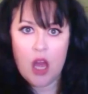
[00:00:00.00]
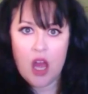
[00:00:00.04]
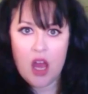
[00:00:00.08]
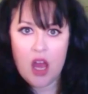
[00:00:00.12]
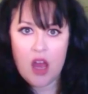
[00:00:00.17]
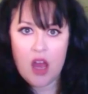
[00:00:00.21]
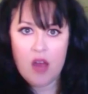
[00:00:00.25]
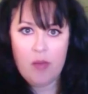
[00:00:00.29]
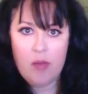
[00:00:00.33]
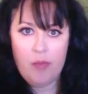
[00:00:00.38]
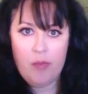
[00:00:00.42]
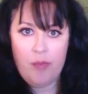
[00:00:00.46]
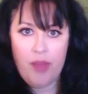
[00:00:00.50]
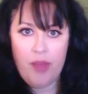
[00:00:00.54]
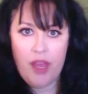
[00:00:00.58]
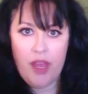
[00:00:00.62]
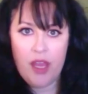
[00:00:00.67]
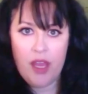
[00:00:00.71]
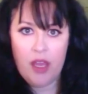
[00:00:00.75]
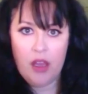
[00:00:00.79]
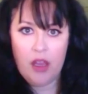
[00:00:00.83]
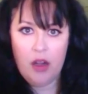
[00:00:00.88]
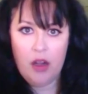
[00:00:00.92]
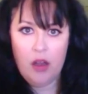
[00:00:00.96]
I'm
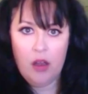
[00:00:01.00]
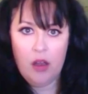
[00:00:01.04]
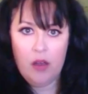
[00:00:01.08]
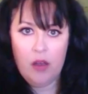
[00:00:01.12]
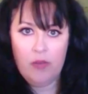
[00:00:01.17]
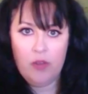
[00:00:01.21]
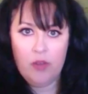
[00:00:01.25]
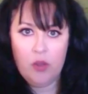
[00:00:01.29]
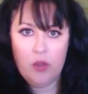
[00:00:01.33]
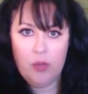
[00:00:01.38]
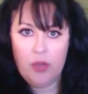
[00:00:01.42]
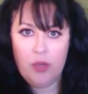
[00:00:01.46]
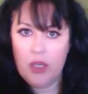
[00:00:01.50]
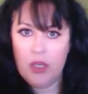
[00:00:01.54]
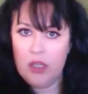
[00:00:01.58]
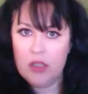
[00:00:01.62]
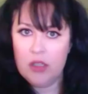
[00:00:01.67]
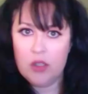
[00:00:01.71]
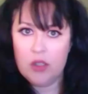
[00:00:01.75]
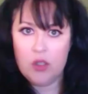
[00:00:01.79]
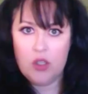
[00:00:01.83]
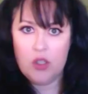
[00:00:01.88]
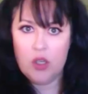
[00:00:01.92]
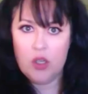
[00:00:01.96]
begging of you,
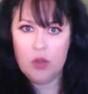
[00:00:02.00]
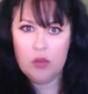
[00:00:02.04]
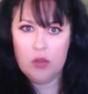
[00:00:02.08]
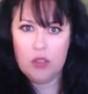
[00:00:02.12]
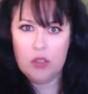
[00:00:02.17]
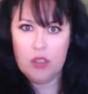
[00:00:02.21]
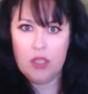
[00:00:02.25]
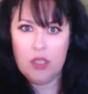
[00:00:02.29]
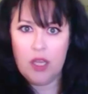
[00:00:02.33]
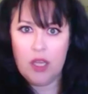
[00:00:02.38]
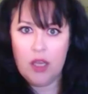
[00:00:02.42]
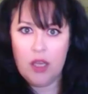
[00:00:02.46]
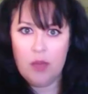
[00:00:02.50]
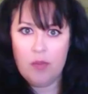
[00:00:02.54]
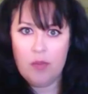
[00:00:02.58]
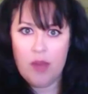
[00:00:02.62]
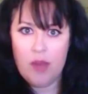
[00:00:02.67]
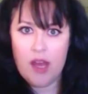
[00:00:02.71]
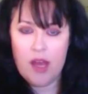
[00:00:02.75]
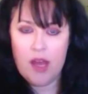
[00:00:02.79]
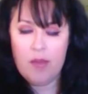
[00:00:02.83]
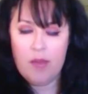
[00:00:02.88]
please don't take my